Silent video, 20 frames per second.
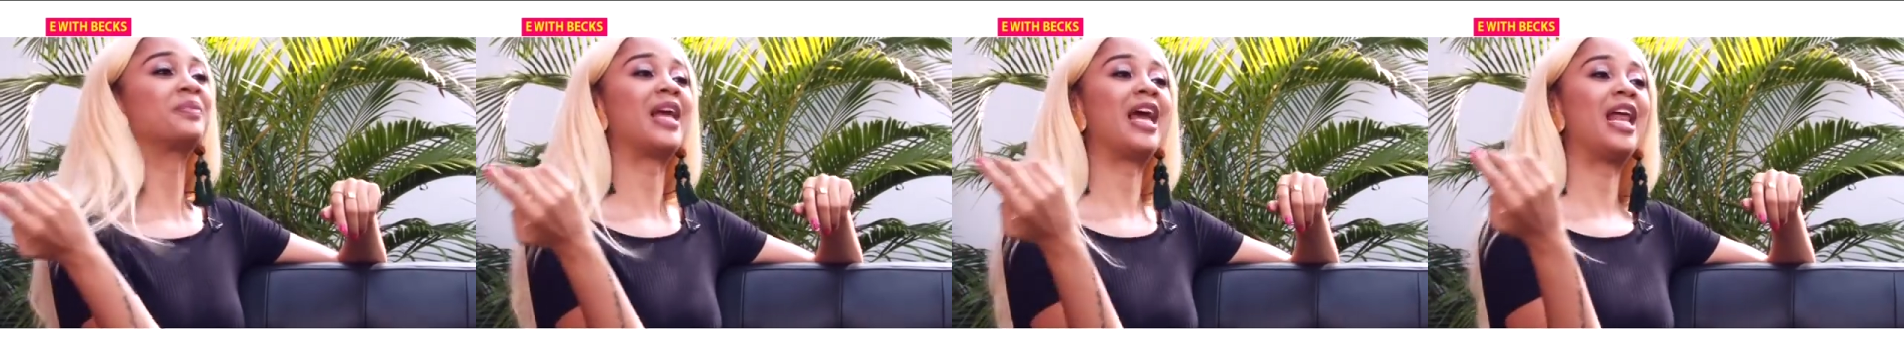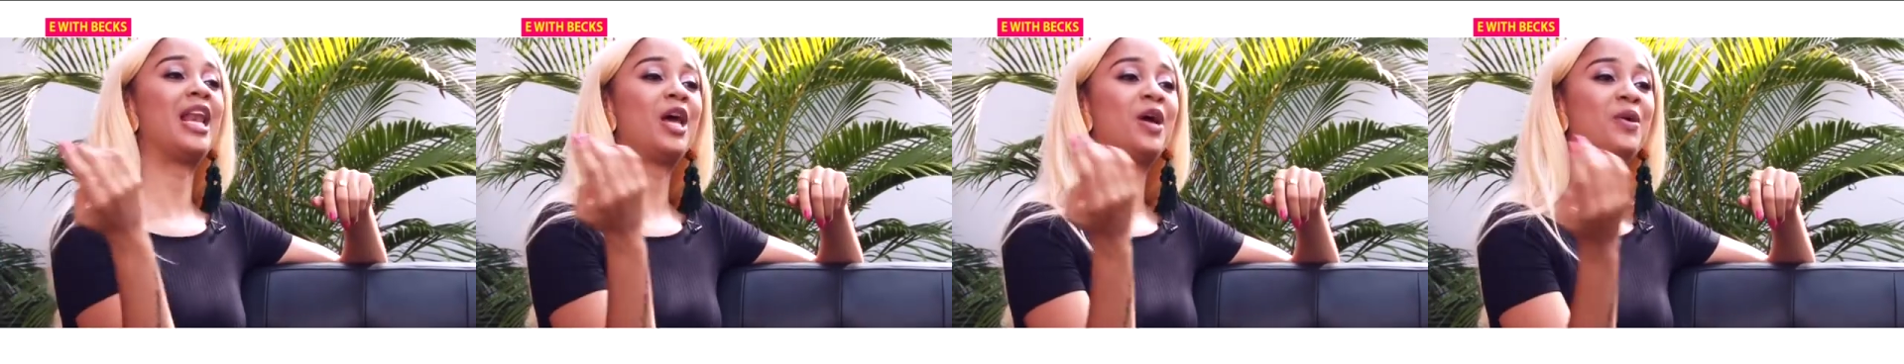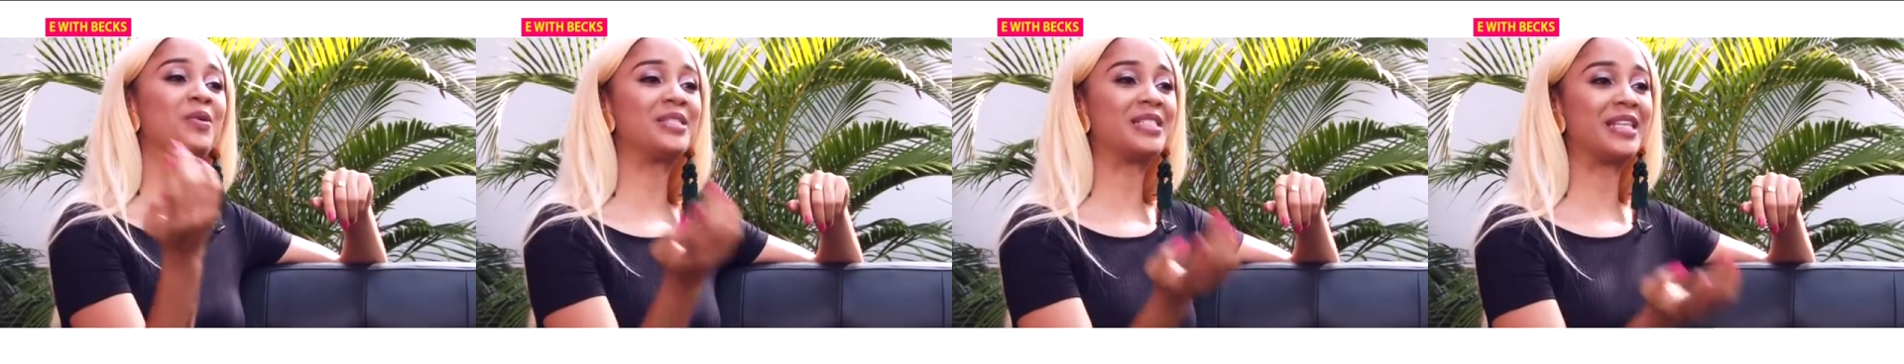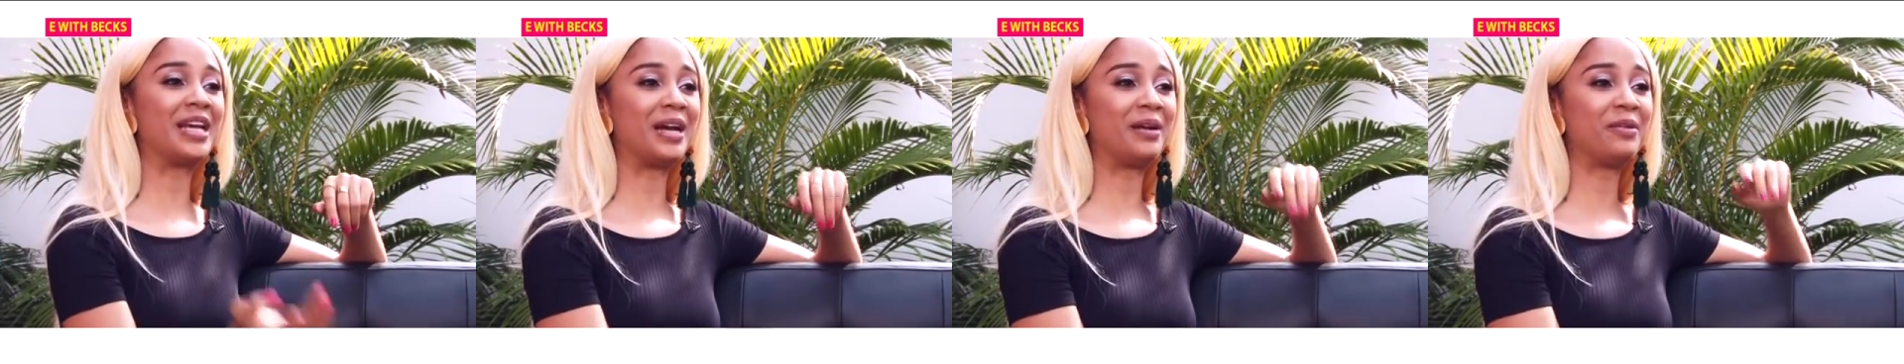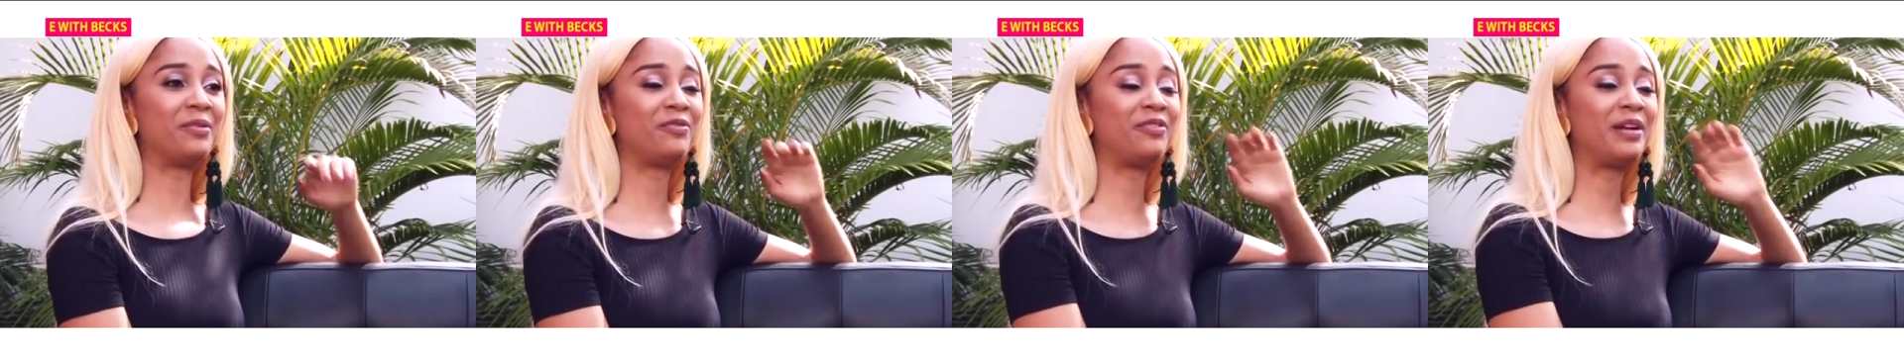Hello,
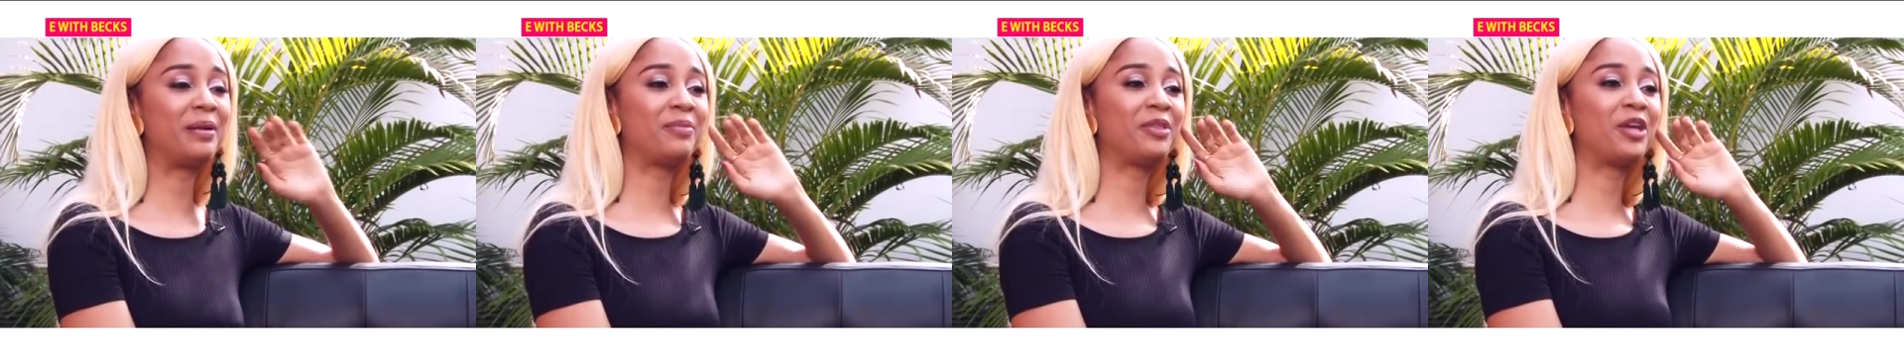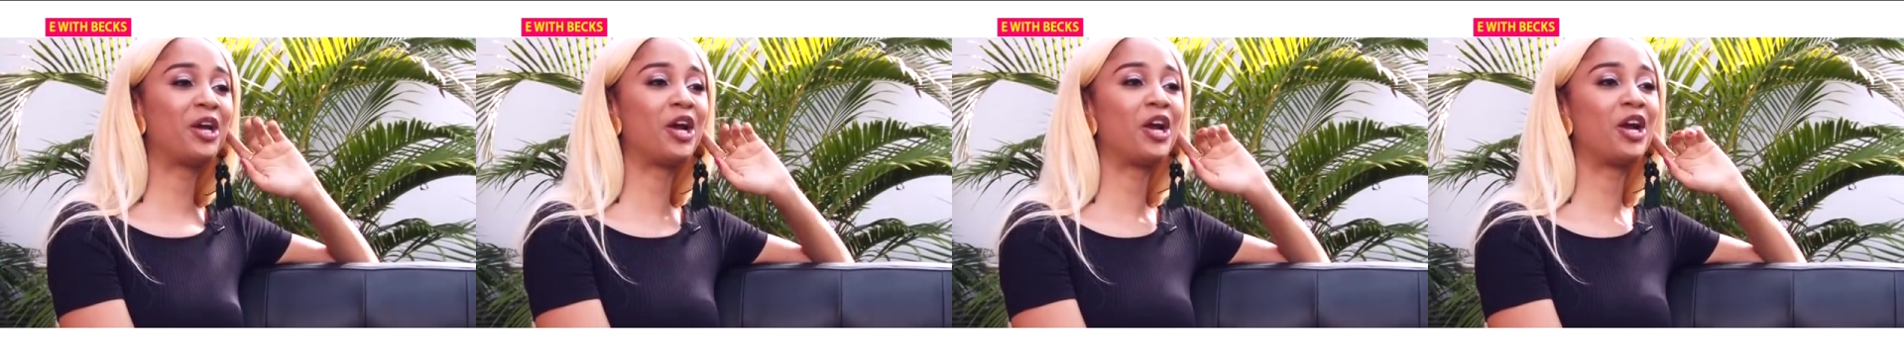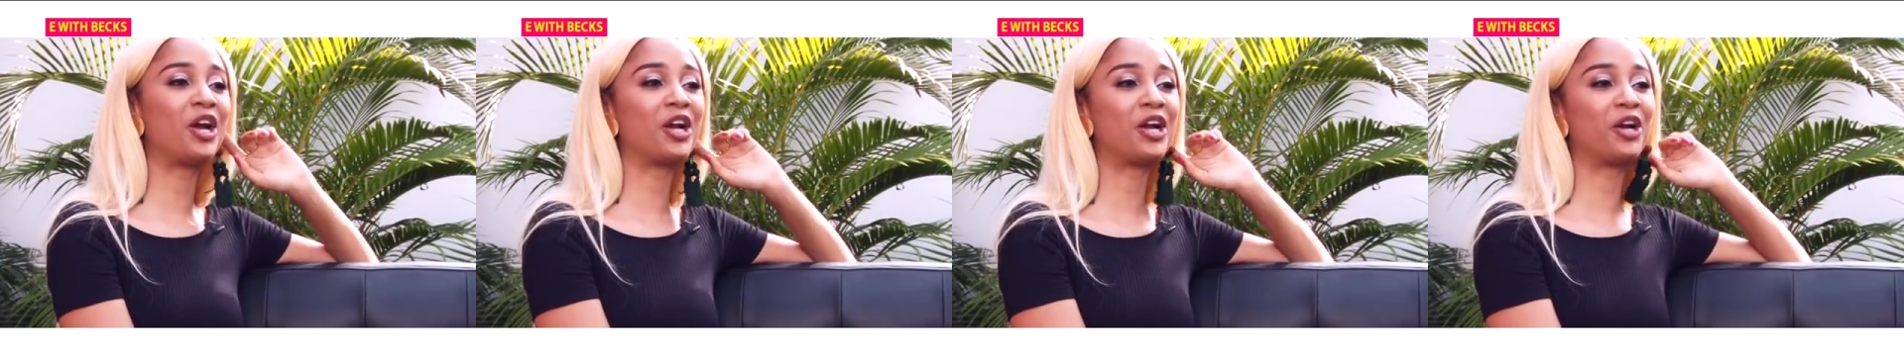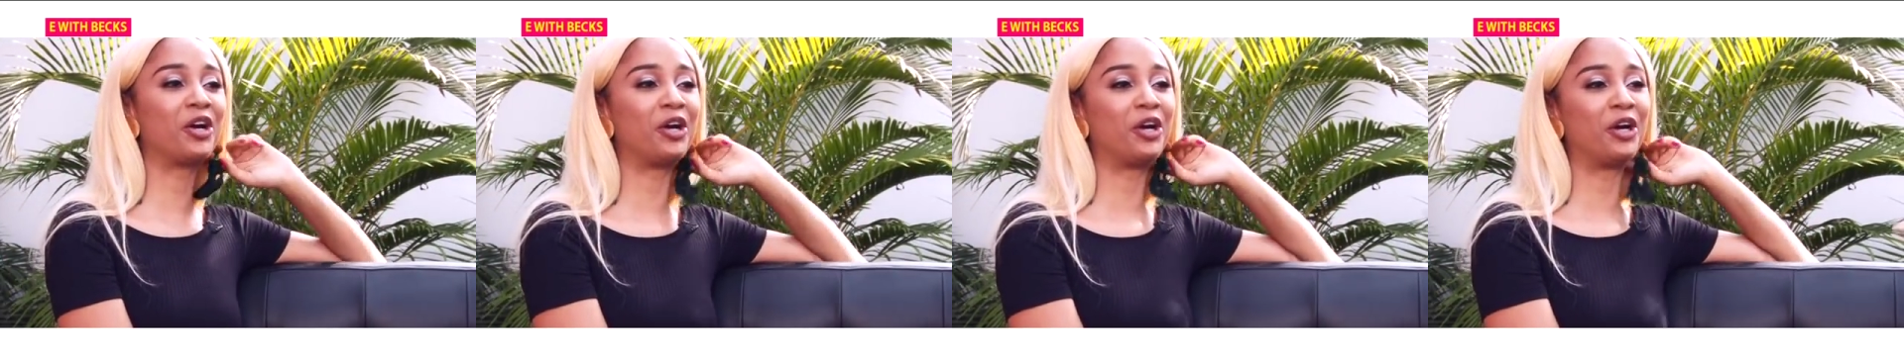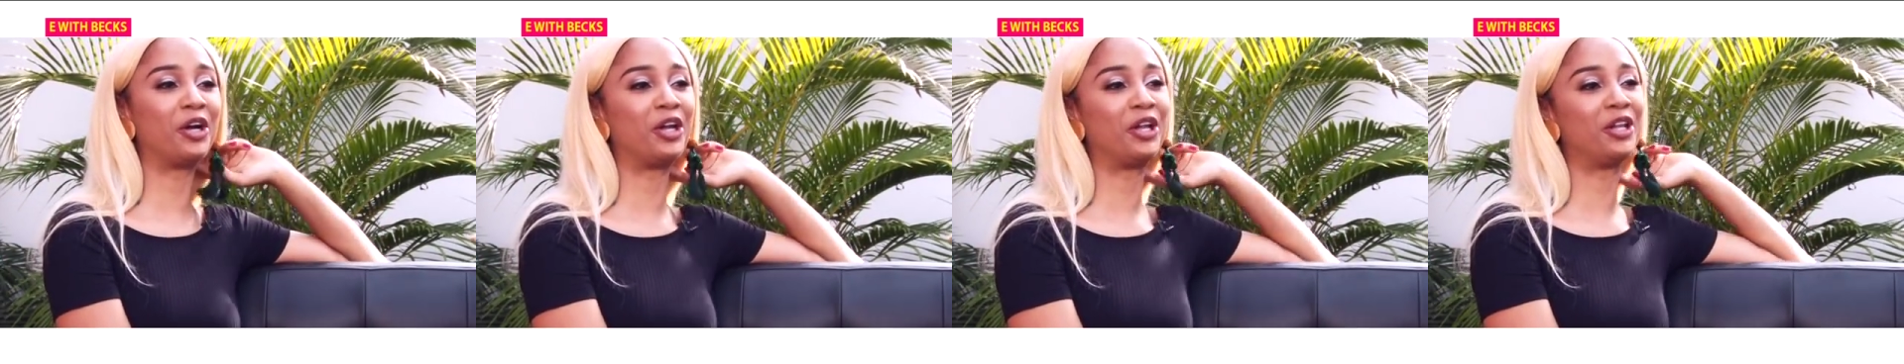Za. Flip the hair,
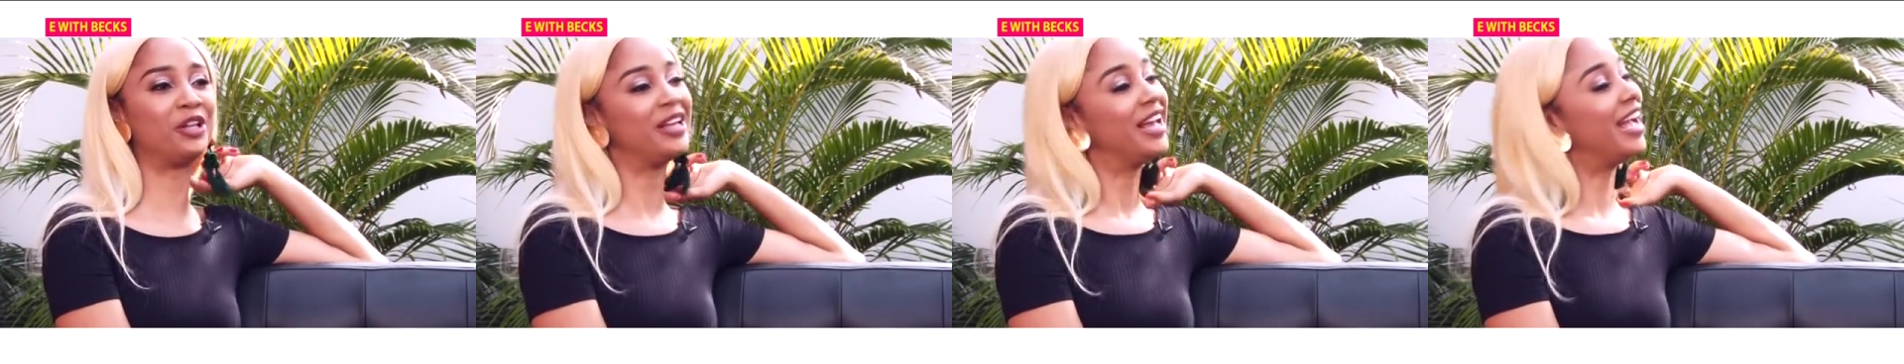girl.